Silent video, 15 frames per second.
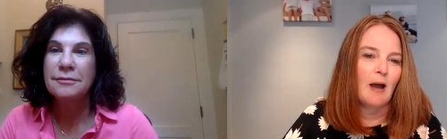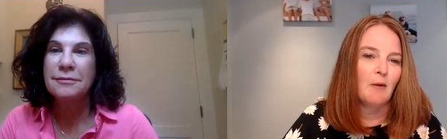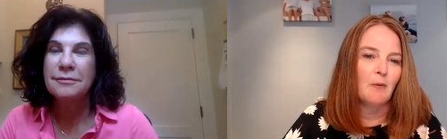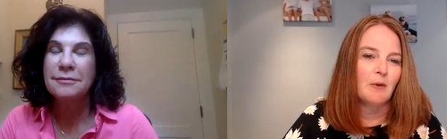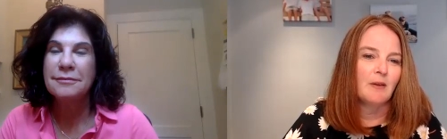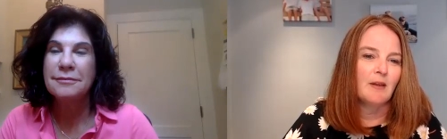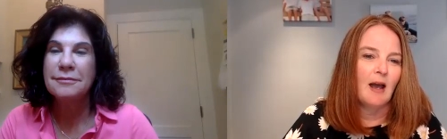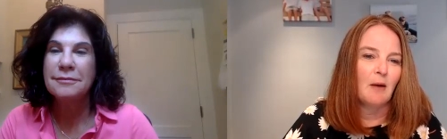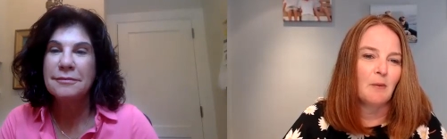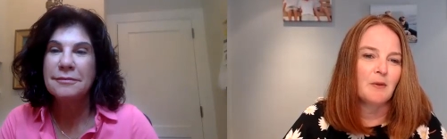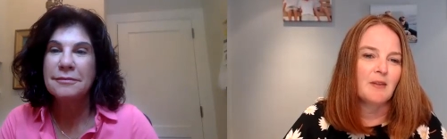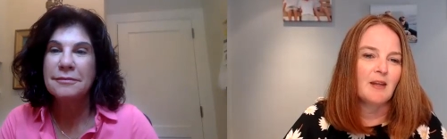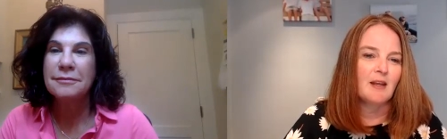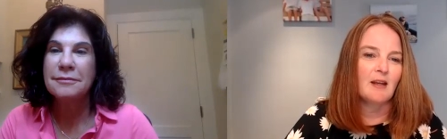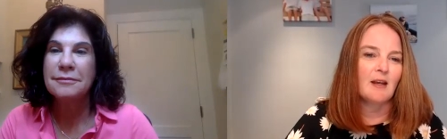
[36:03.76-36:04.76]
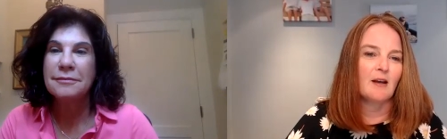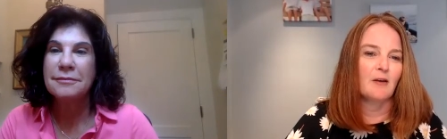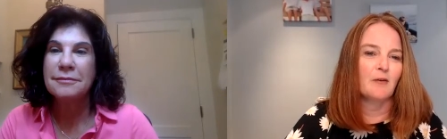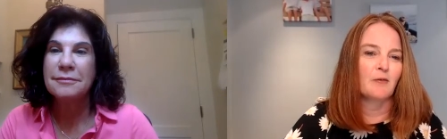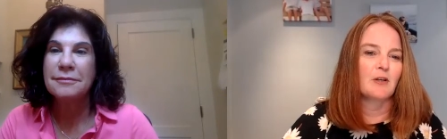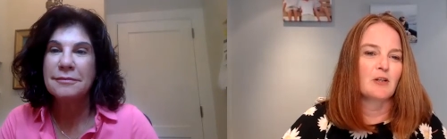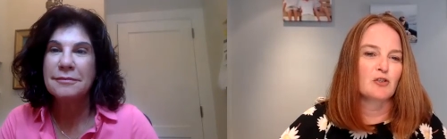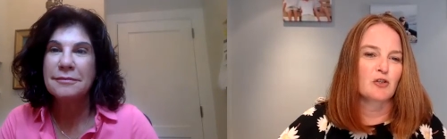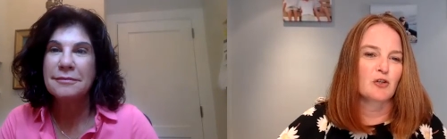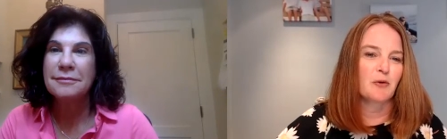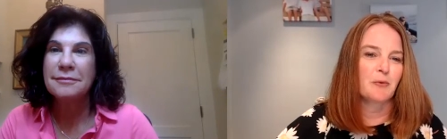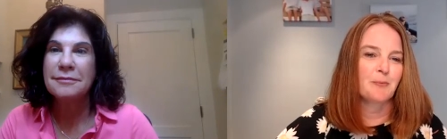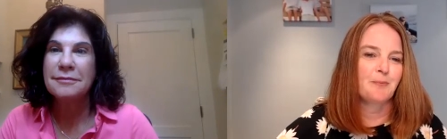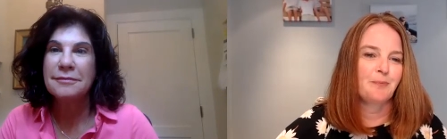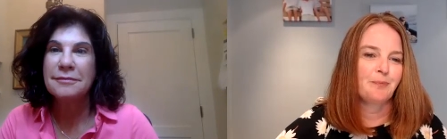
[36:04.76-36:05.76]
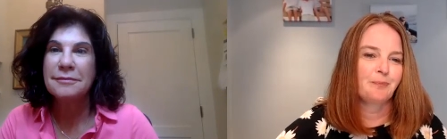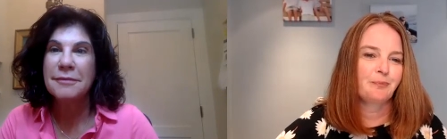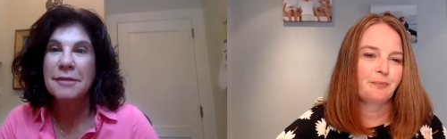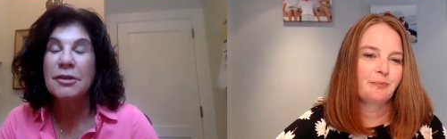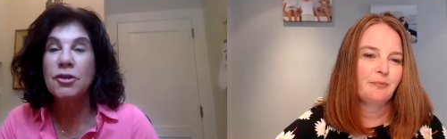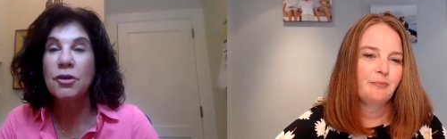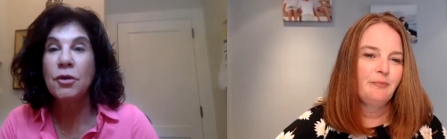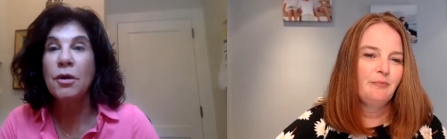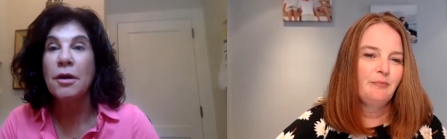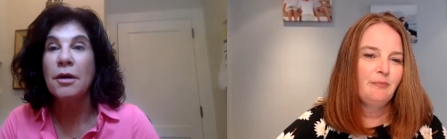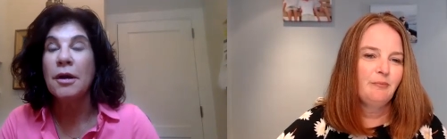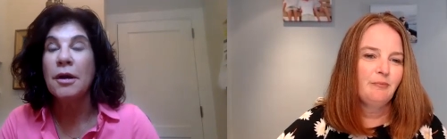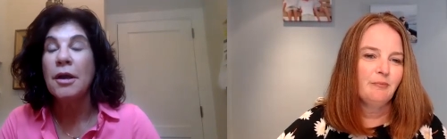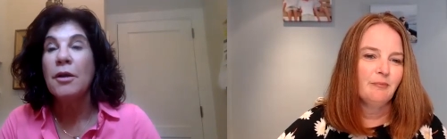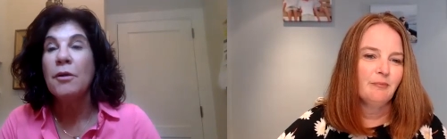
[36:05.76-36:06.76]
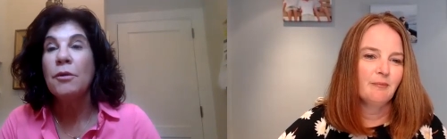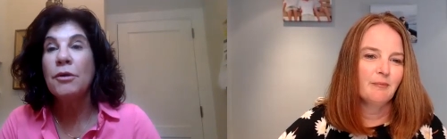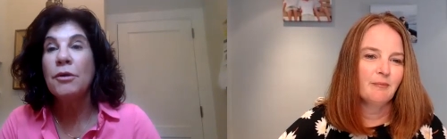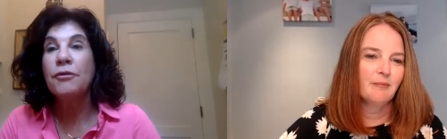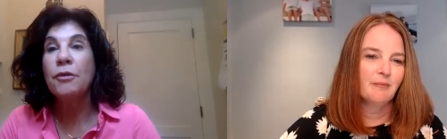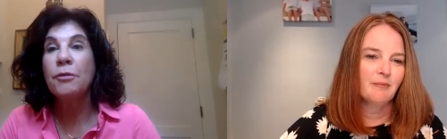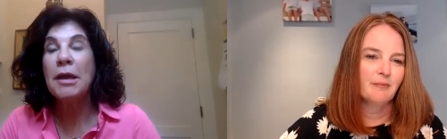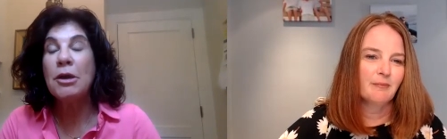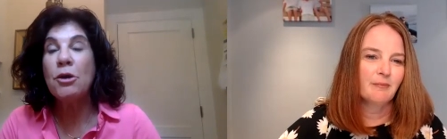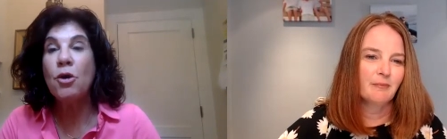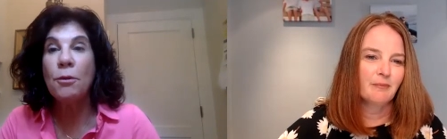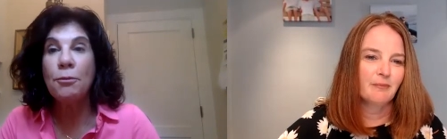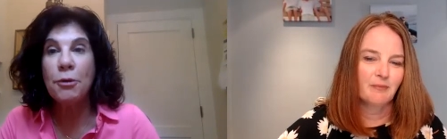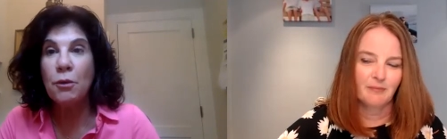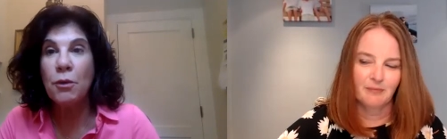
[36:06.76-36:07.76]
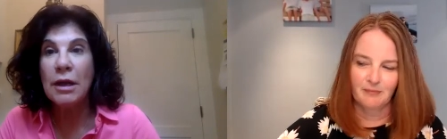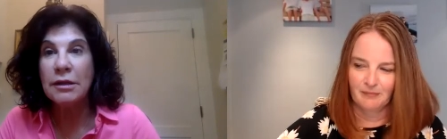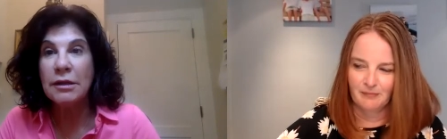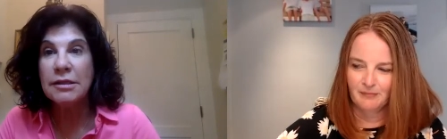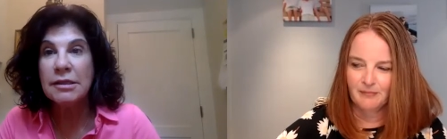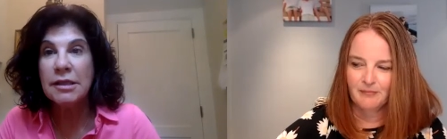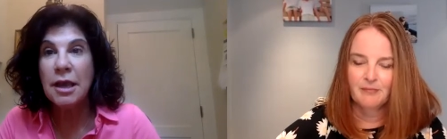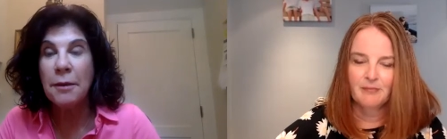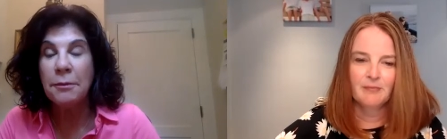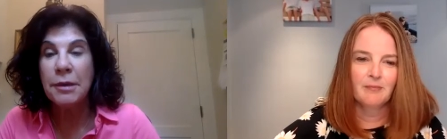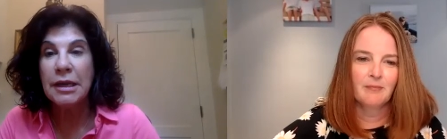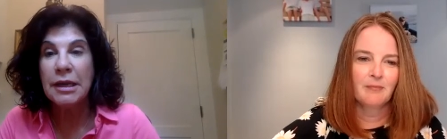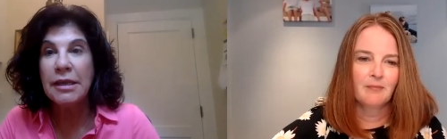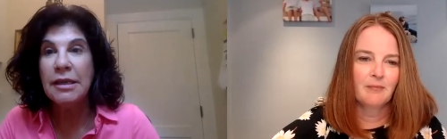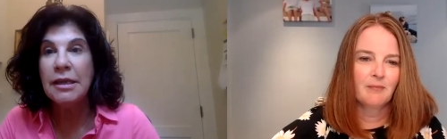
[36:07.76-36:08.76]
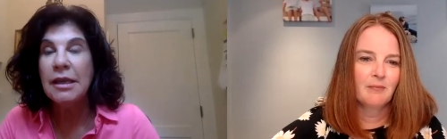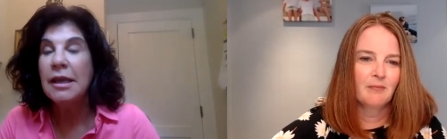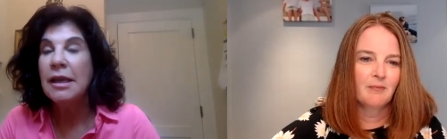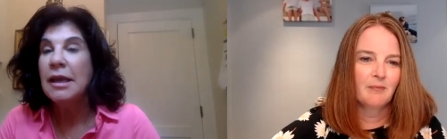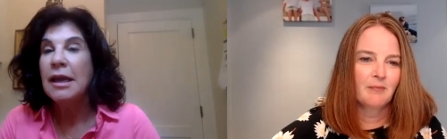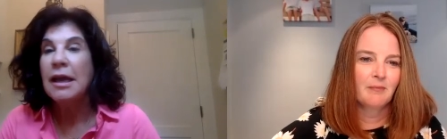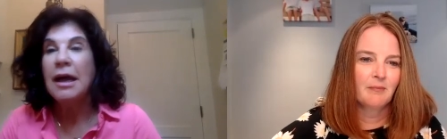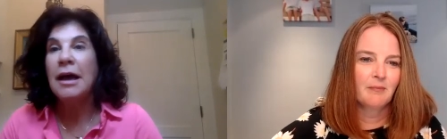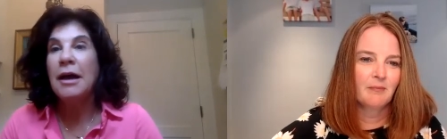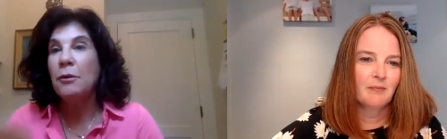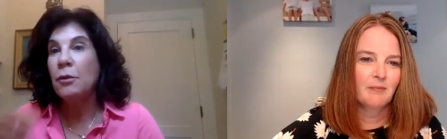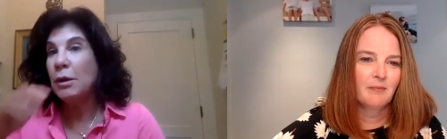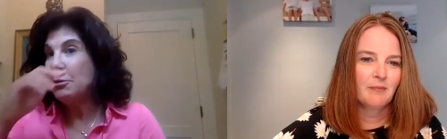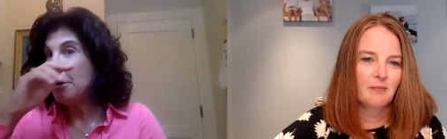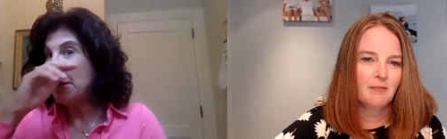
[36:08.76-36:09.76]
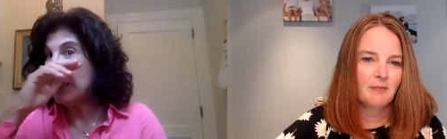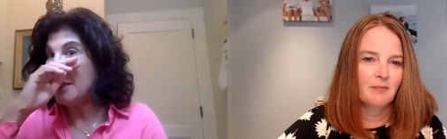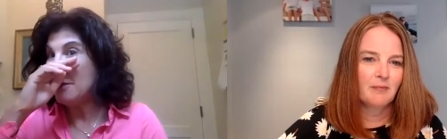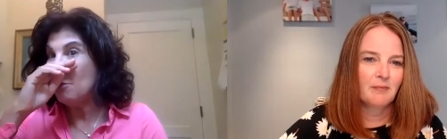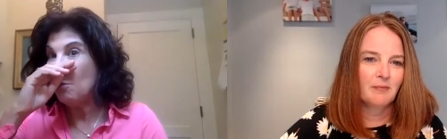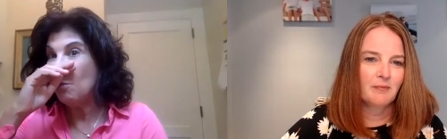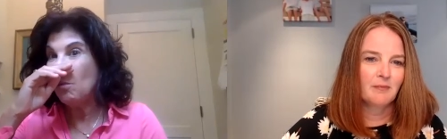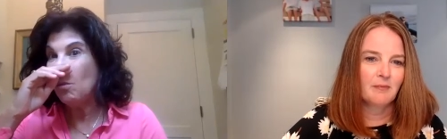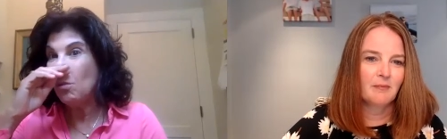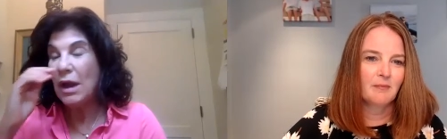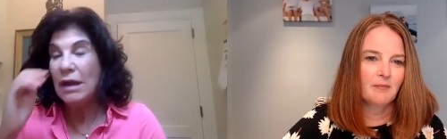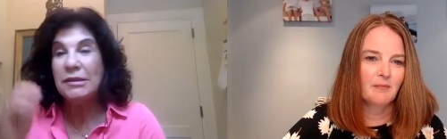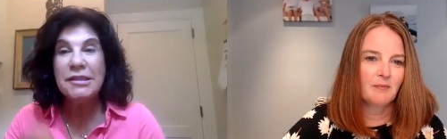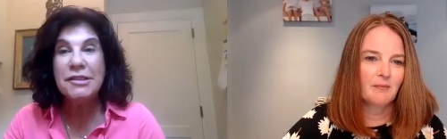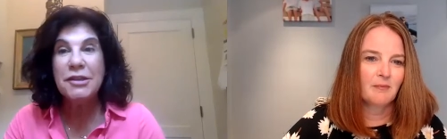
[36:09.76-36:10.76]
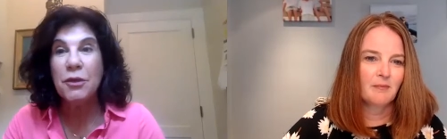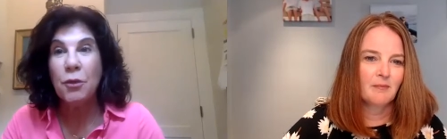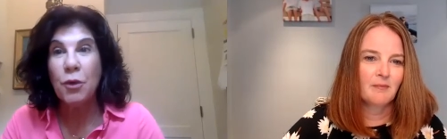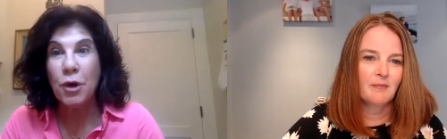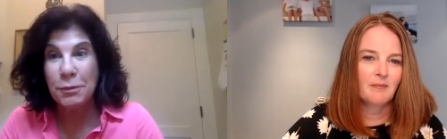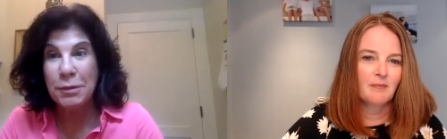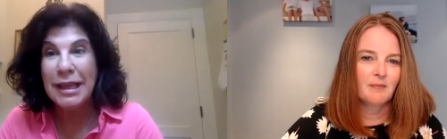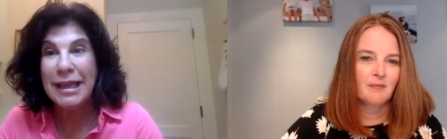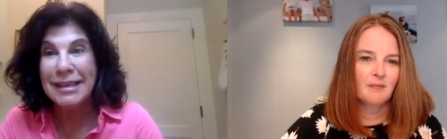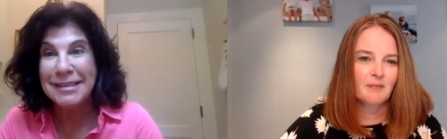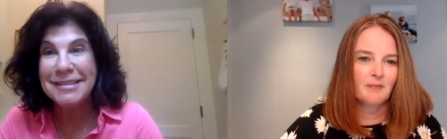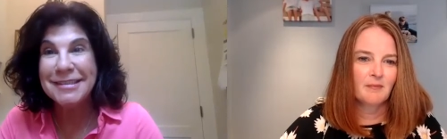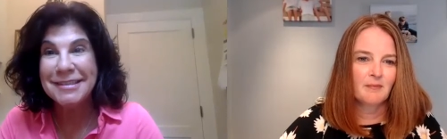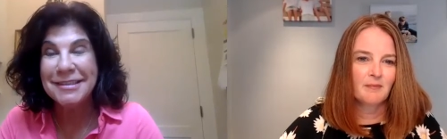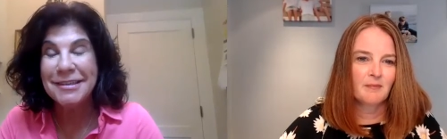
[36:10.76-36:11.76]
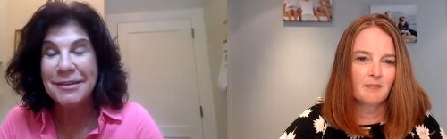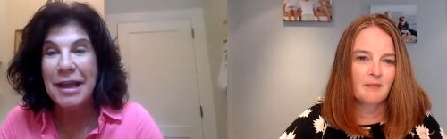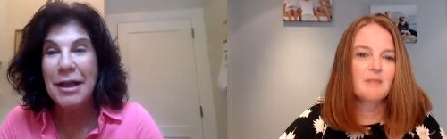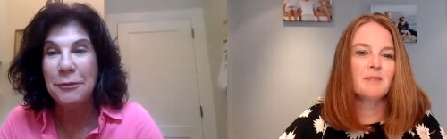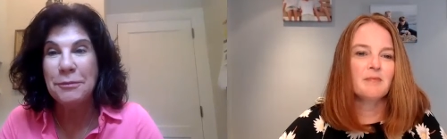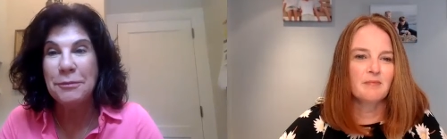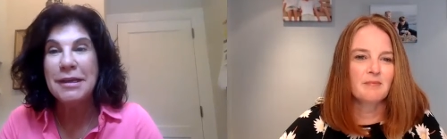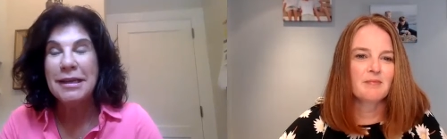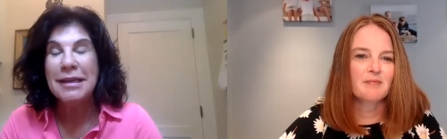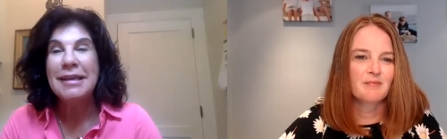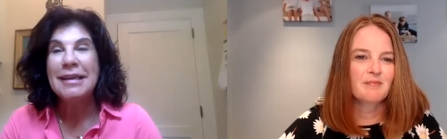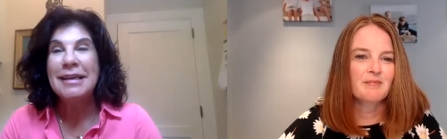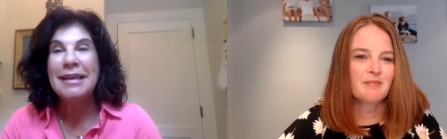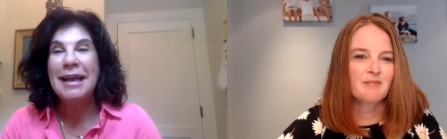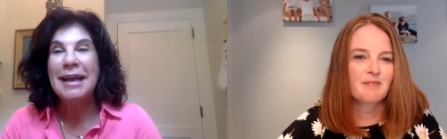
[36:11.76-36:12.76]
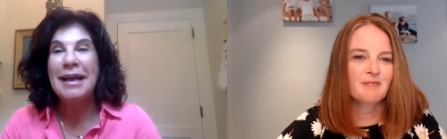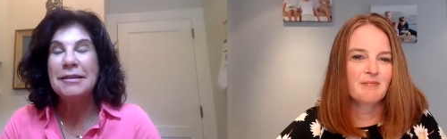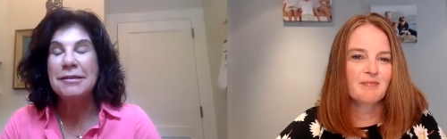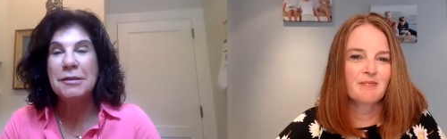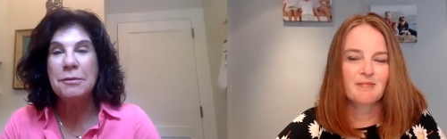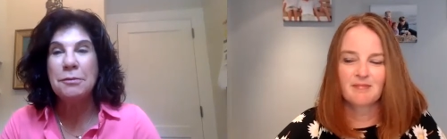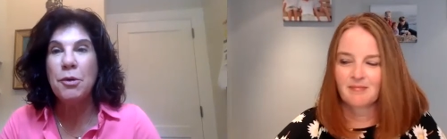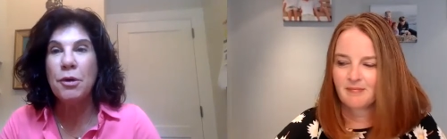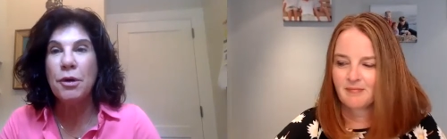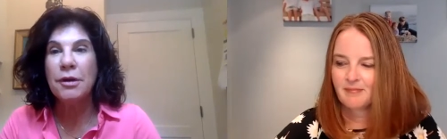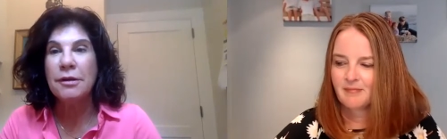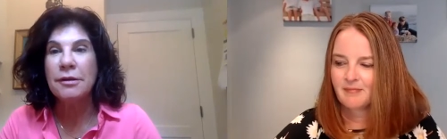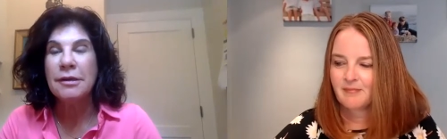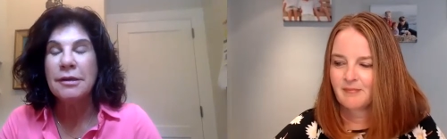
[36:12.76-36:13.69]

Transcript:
Speaker 1: how would how would they uh, reach you sure well through my corporate wellness company uh, we're bringing wellness to the workplace to help mm-hmm. uh, support